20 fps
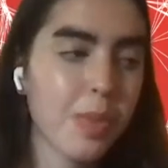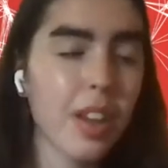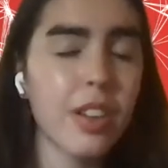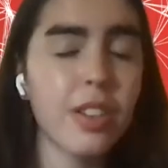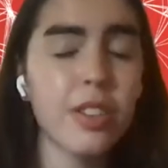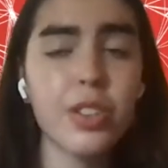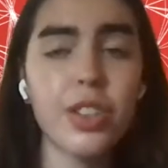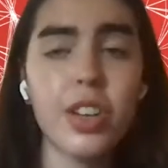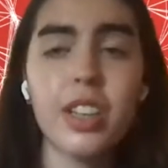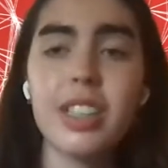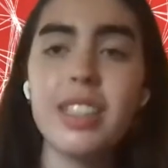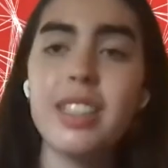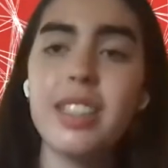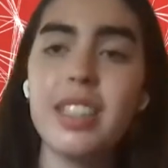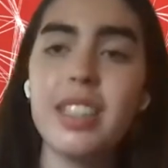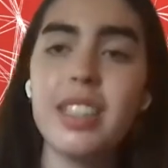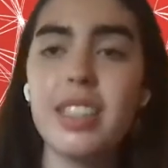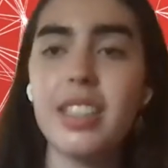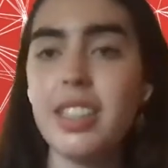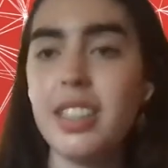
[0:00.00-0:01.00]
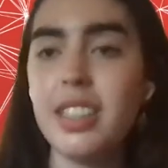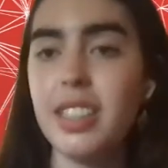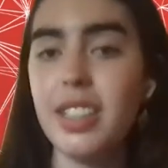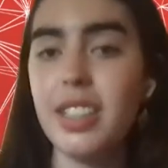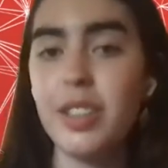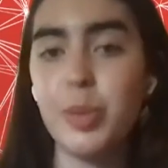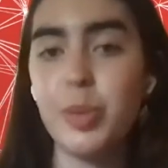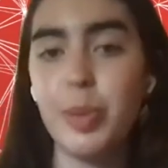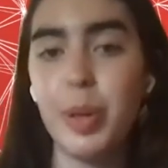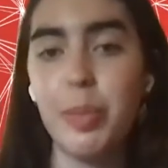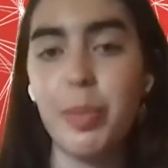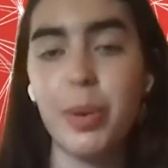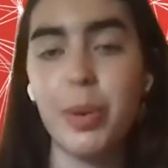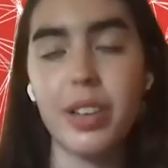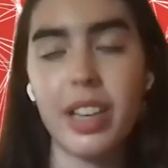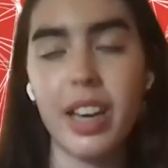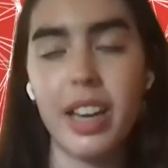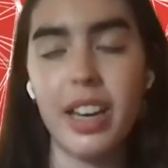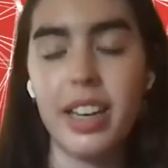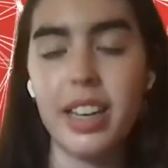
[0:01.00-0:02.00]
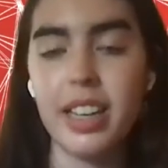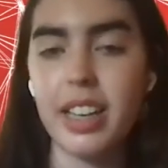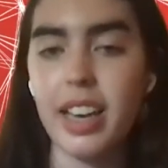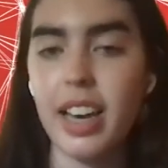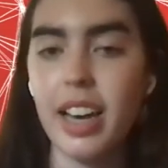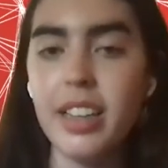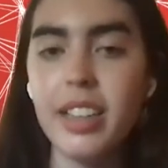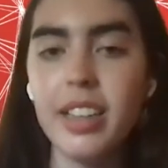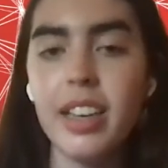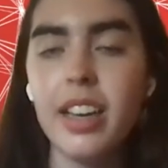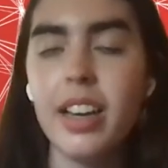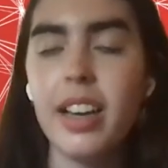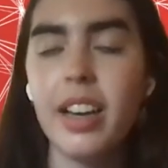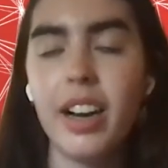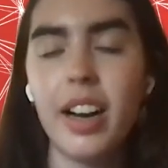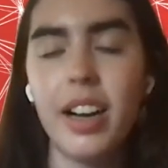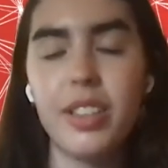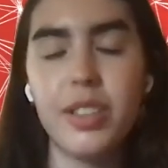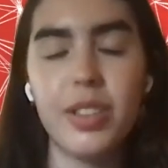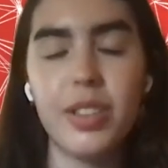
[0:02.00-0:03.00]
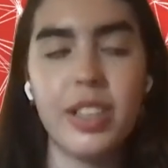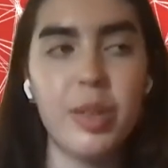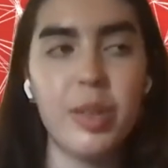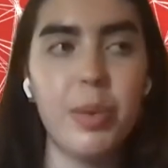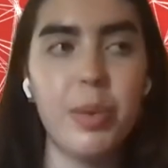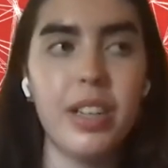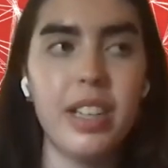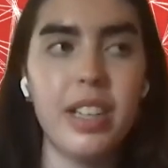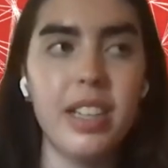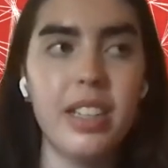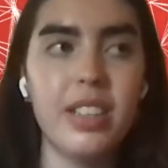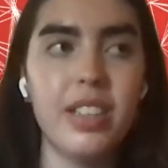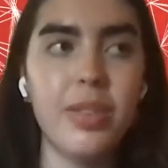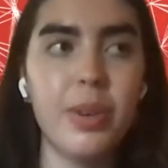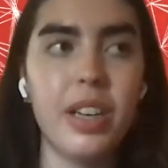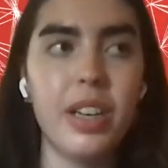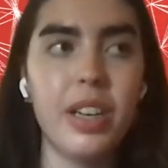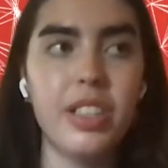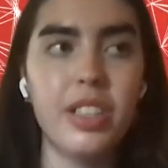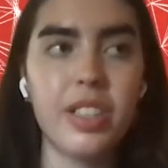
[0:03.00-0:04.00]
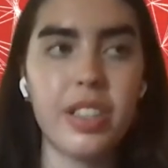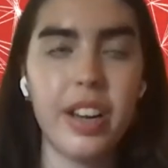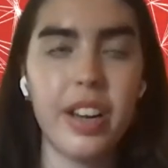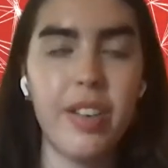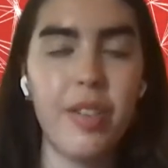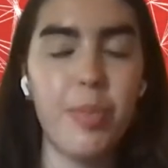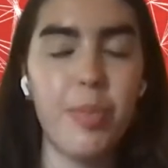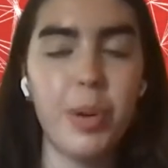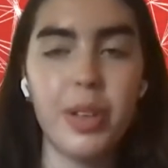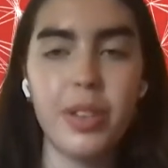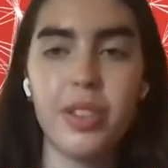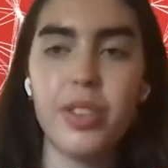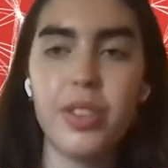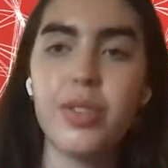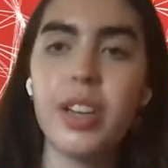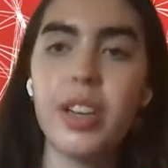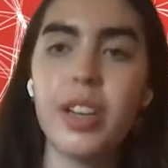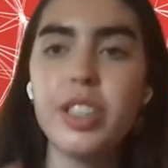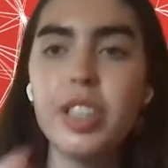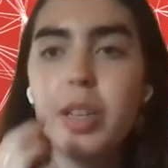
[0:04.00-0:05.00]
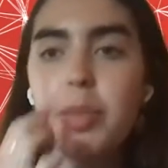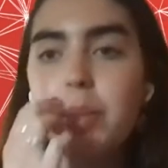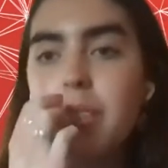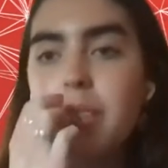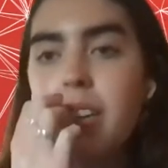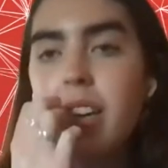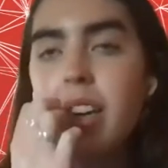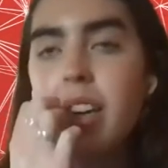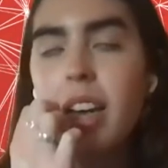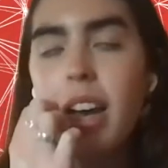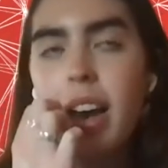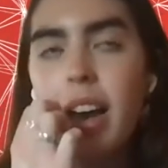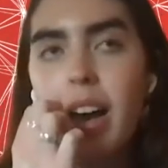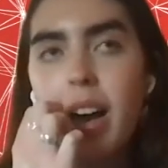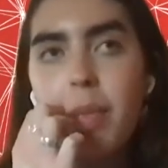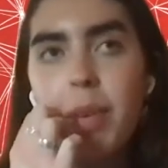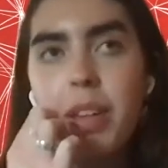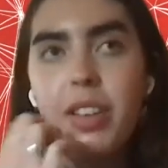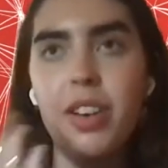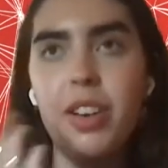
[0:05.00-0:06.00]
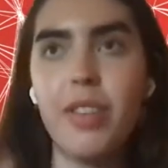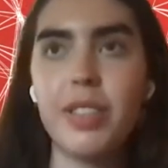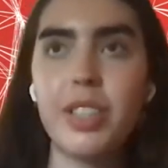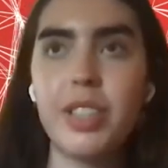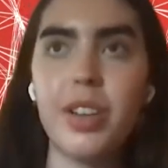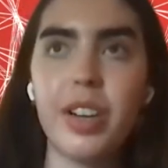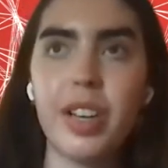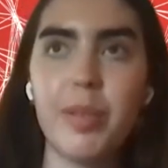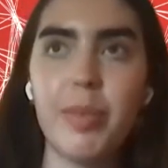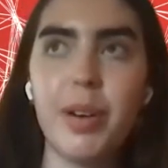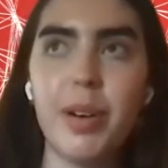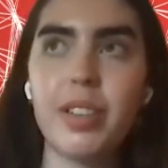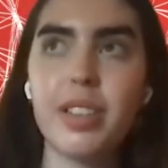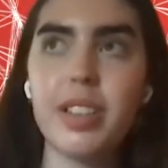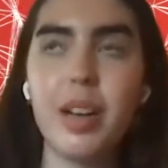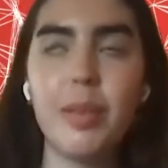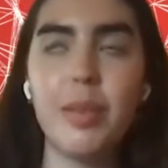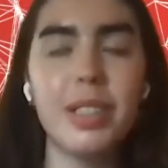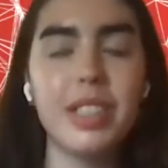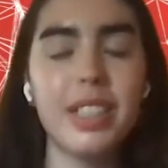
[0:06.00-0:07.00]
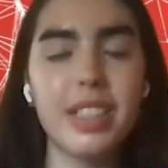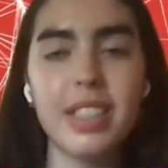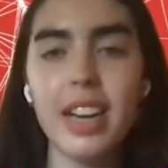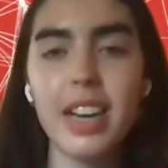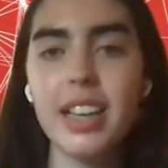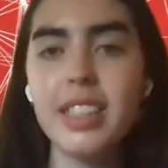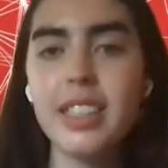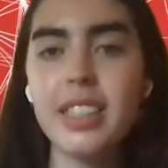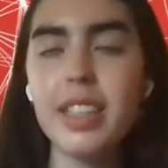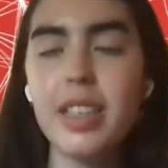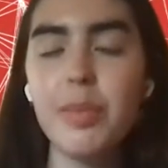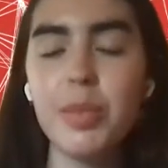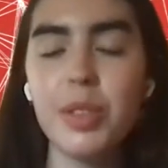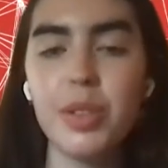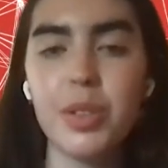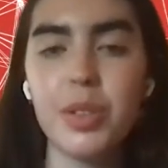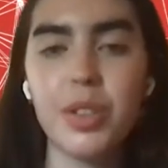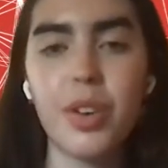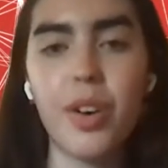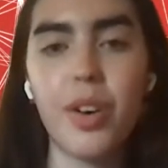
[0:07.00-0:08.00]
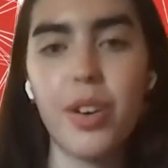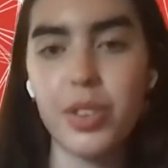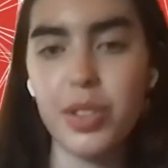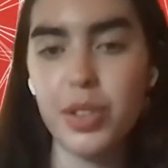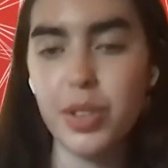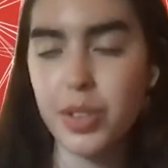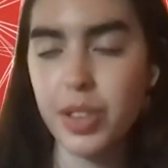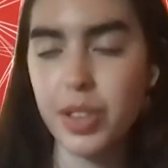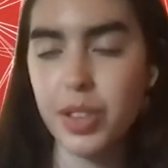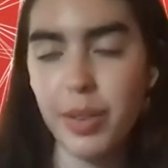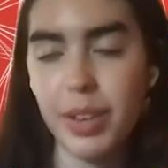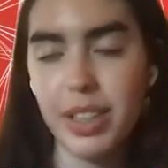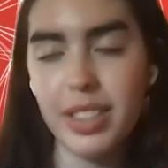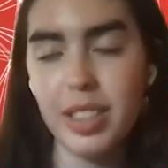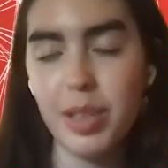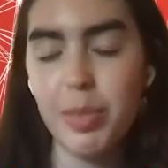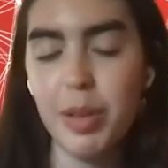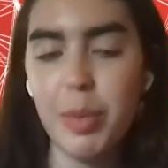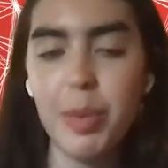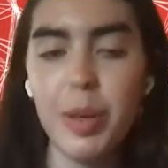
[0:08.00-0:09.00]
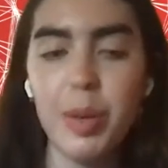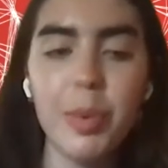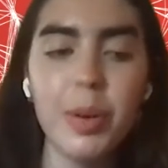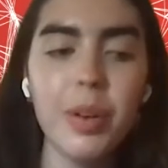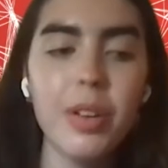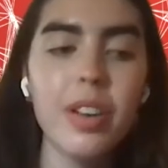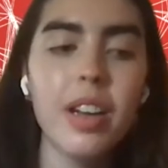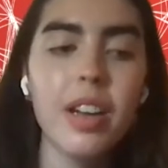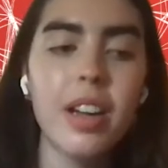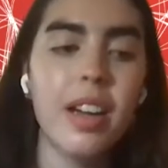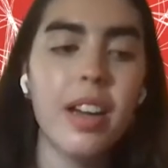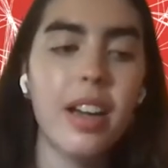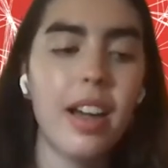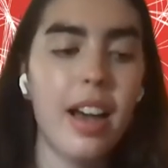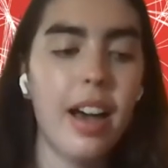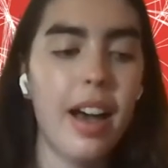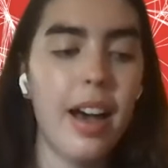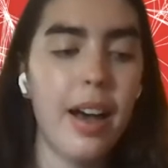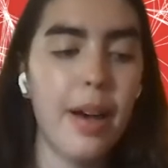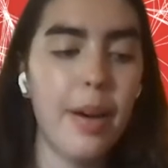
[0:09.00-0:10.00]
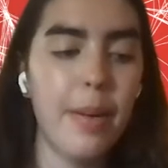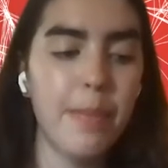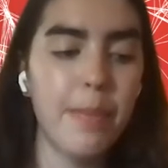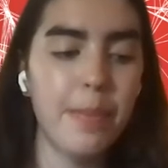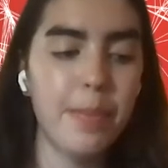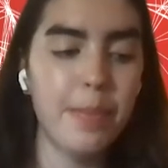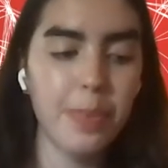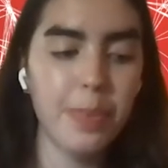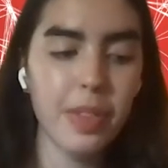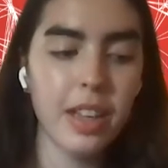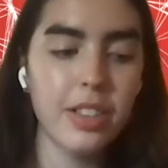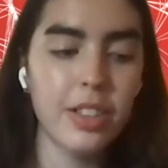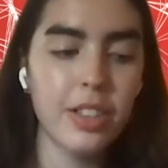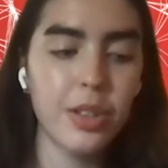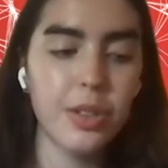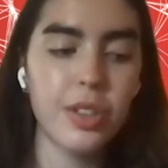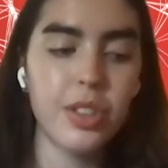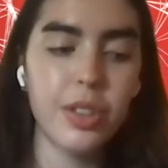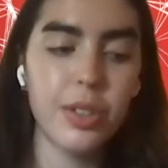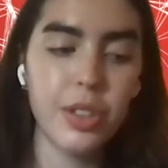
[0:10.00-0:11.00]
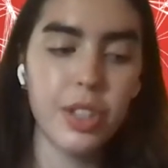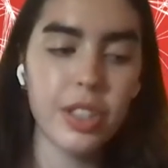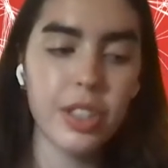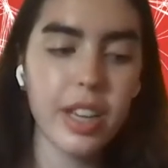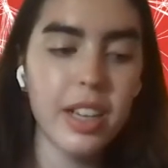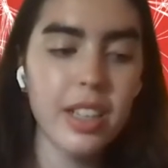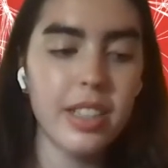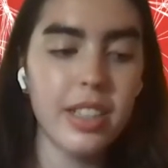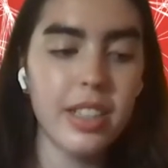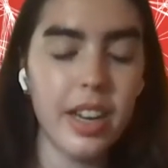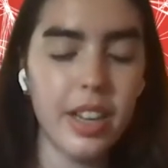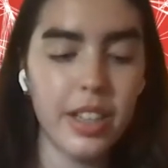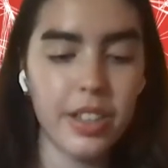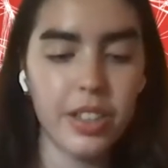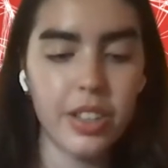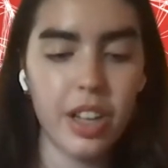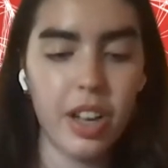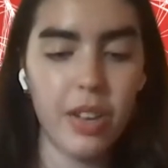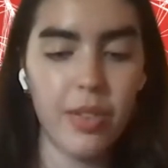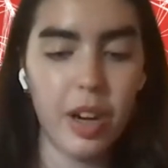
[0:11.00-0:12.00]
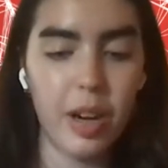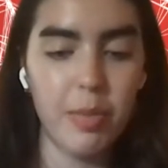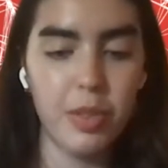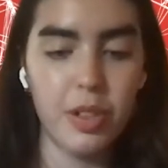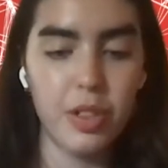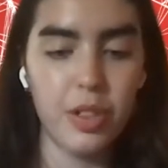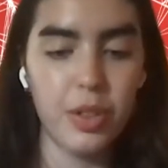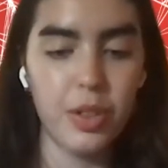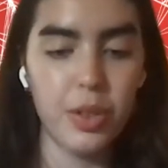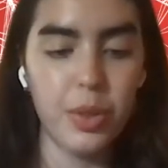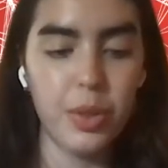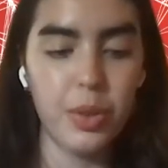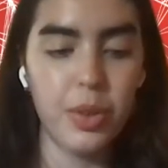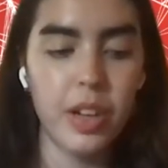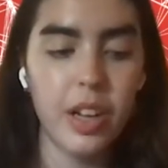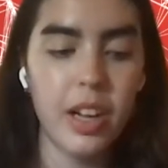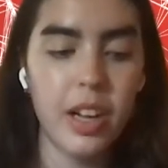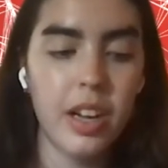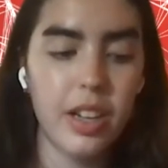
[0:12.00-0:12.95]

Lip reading: you'll start consistently seeing those people again and again. And so that's a pretty easy way to just kind of build those friendships. And then obviously talking about clubs and design teams, those are also great ways to meet people. And just kind of setting yourself up to,